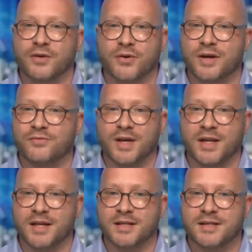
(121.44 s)
look, it
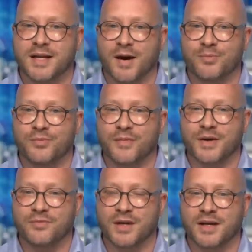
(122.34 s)
really is um,
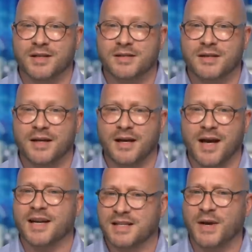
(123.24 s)
it really is
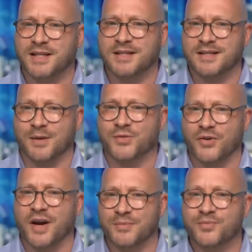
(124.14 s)
unexpected to some
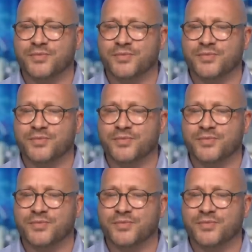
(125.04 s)
degree.